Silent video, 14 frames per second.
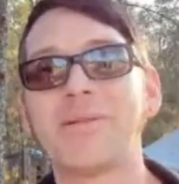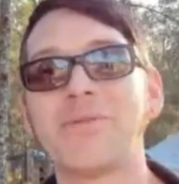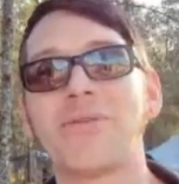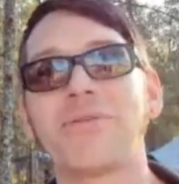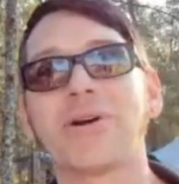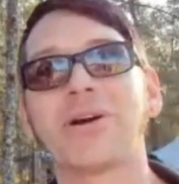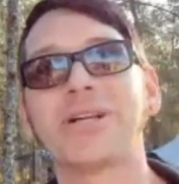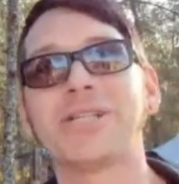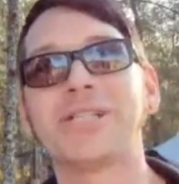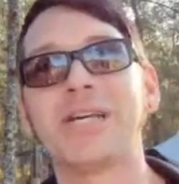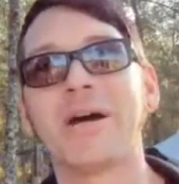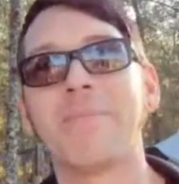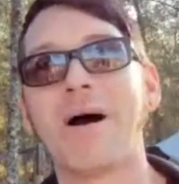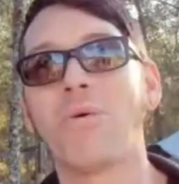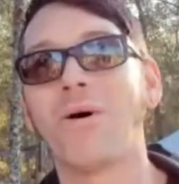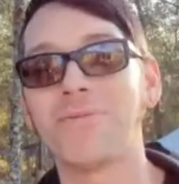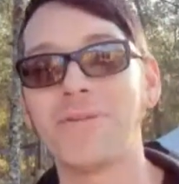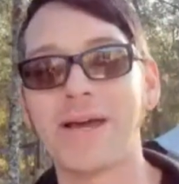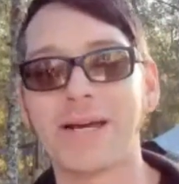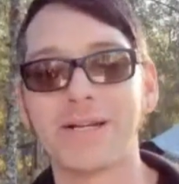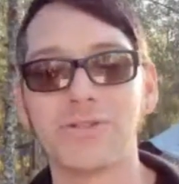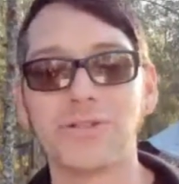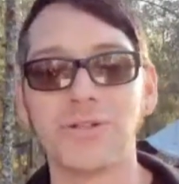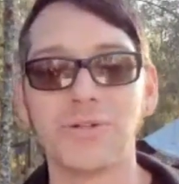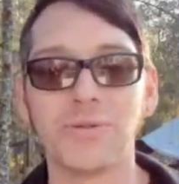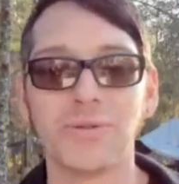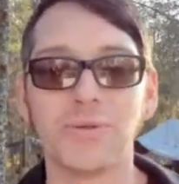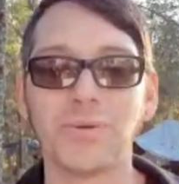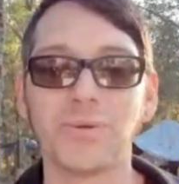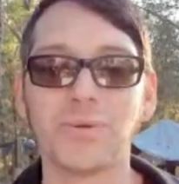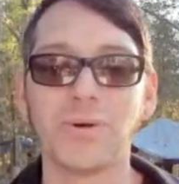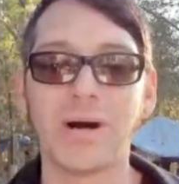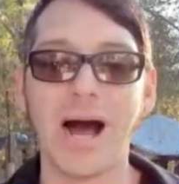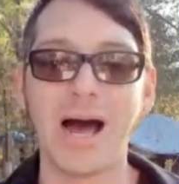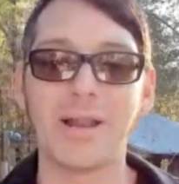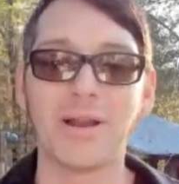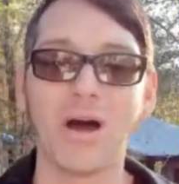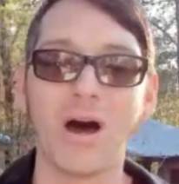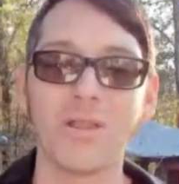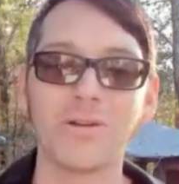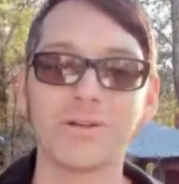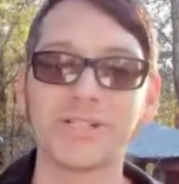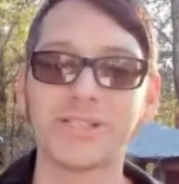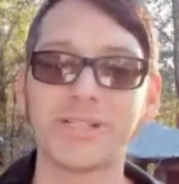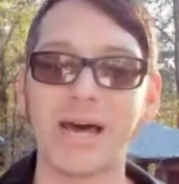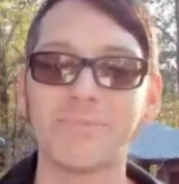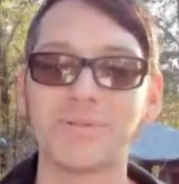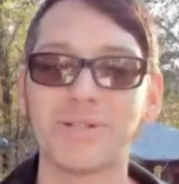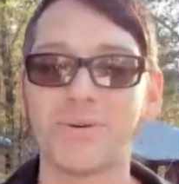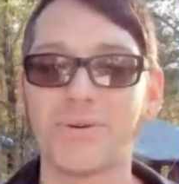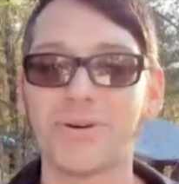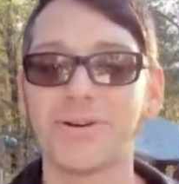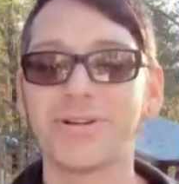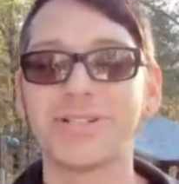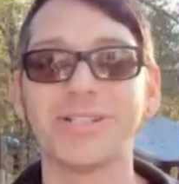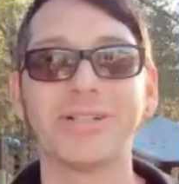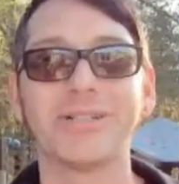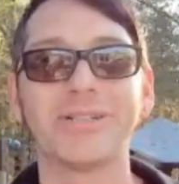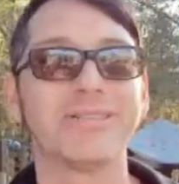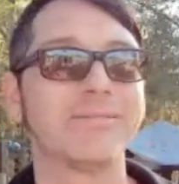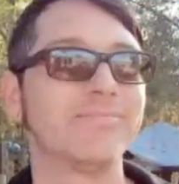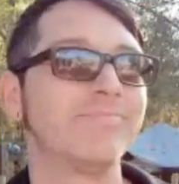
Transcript: and that they're going to see about what they can do on other steps in order to